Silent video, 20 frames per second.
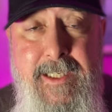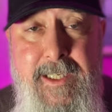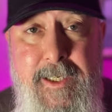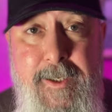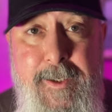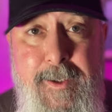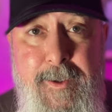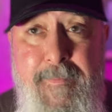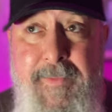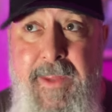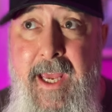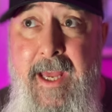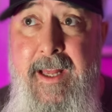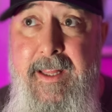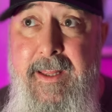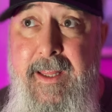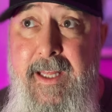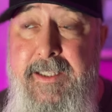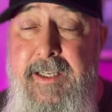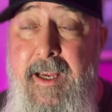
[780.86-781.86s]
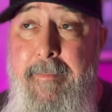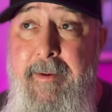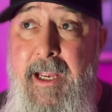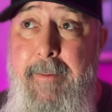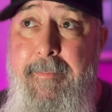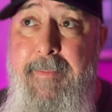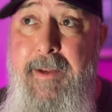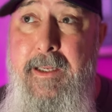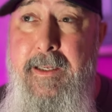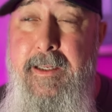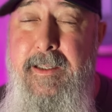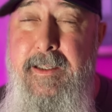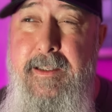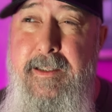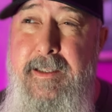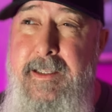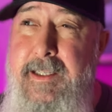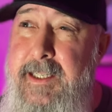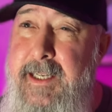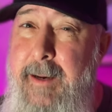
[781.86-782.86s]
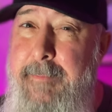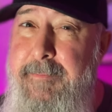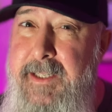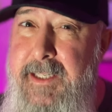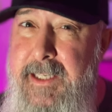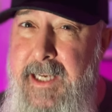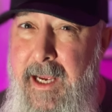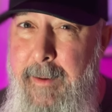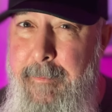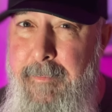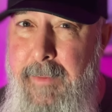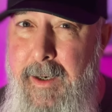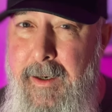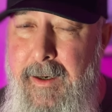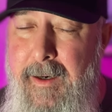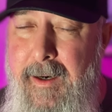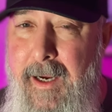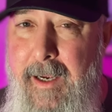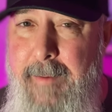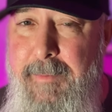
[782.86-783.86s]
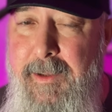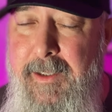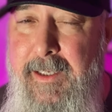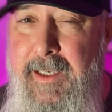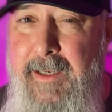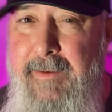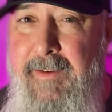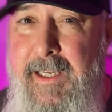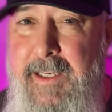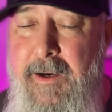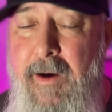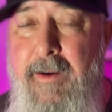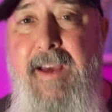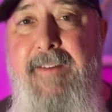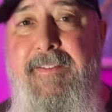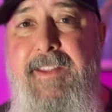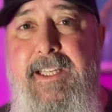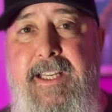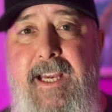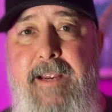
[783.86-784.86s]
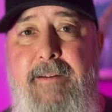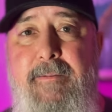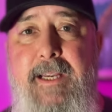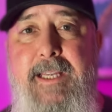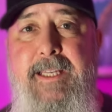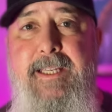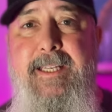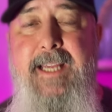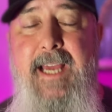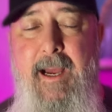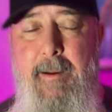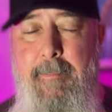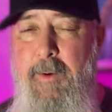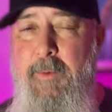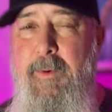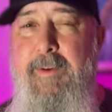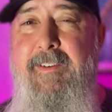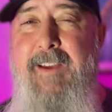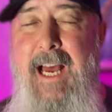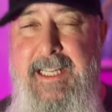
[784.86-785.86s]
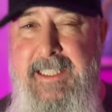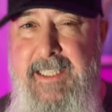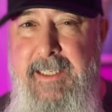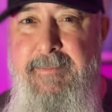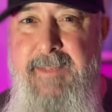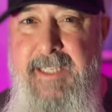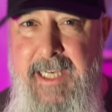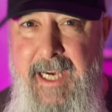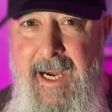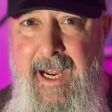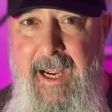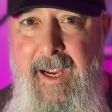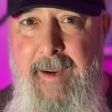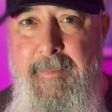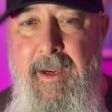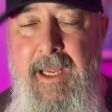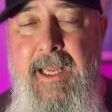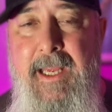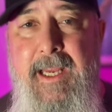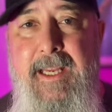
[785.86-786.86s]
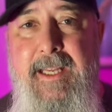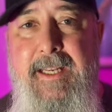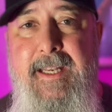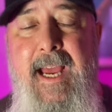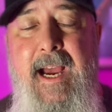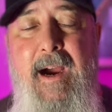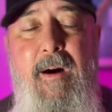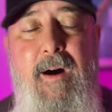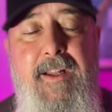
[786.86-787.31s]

to you, that's coming up in September, I believe. I don't have the date written down, but we've got some time now.